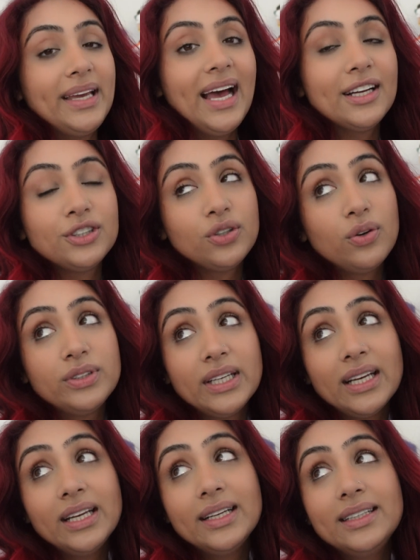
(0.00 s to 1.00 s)
yeah, so
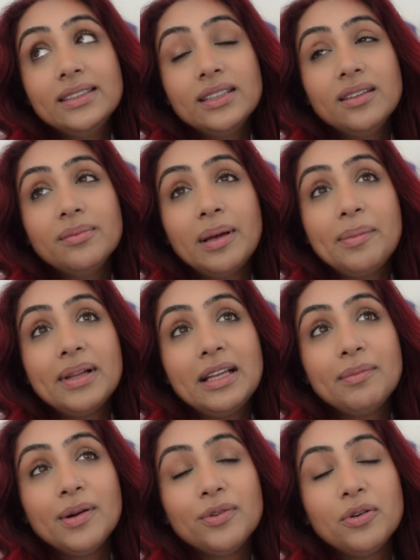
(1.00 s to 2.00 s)
taking it easy, maybe
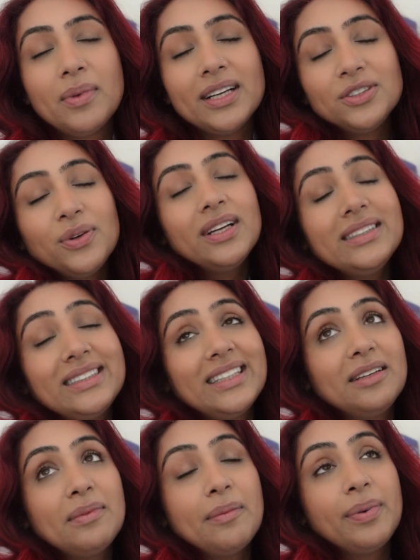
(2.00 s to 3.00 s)
clean my room. I just wanna sit
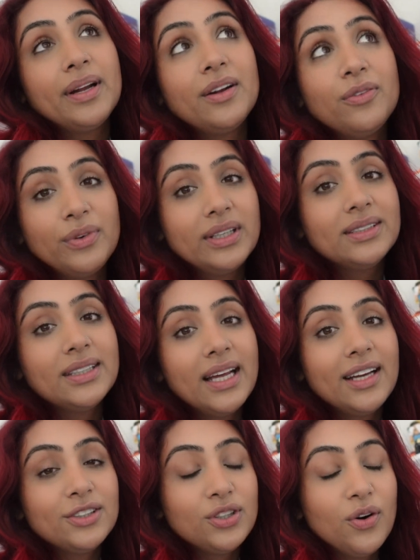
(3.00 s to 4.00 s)
in my bed and read
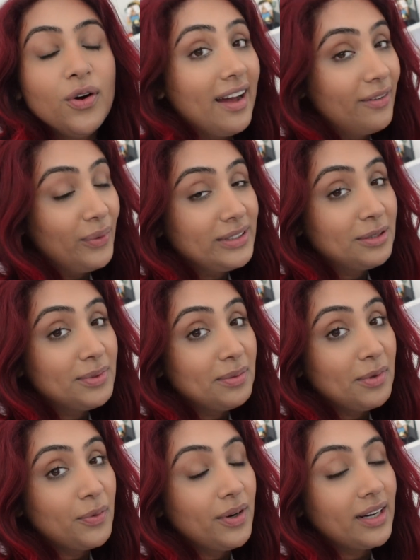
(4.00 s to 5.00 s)
today, so once I'm done
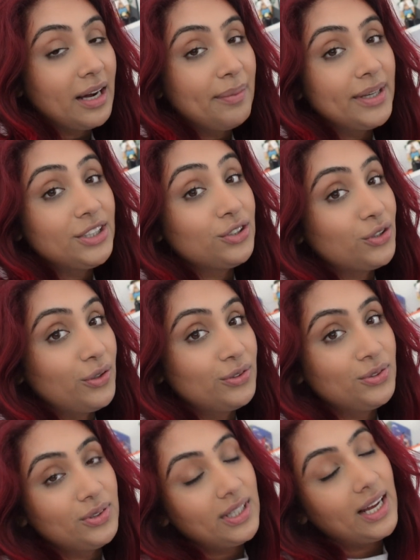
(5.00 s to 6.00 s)
my work, I might just go
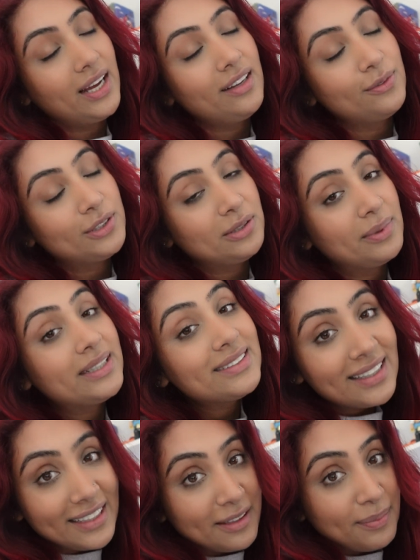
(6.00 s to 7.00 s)
do that, which I'm
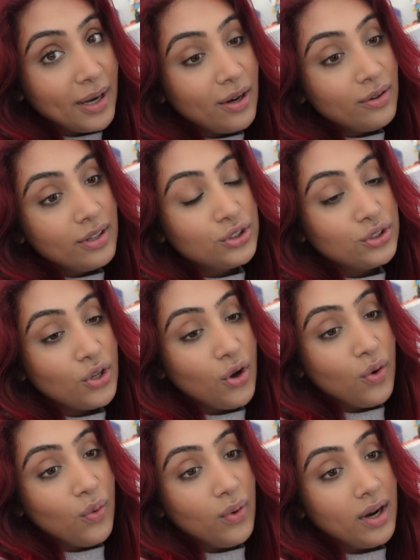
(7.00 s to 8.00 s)
excited about.
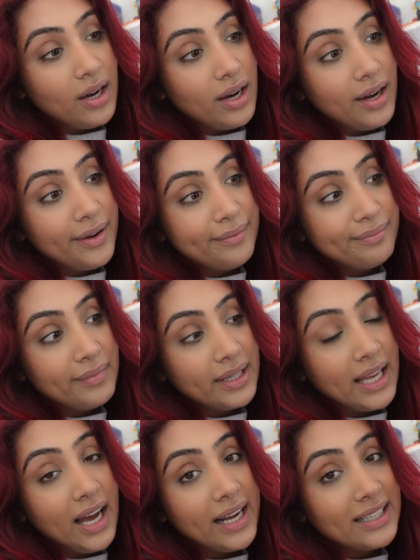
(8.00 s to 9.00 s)
So
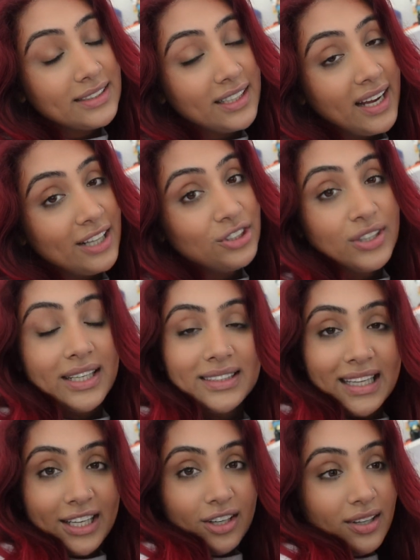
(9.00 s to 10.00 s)
yeah, I guess I'll catch you guys
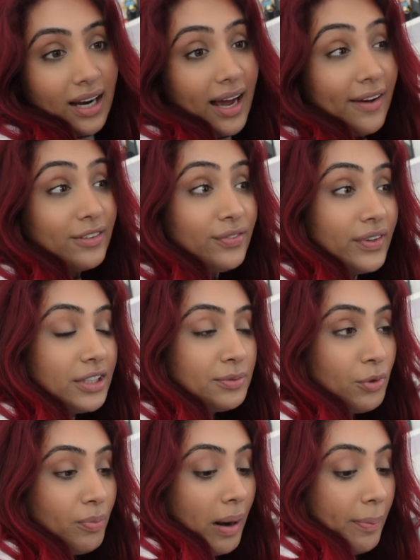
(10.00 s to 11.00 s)
later. I have to finish
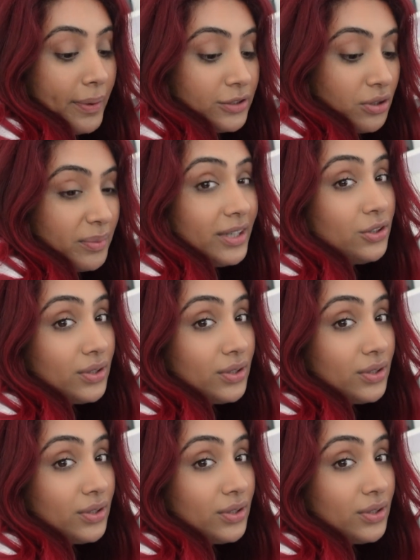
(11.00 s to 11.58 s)
meal prepping, so I'm gonna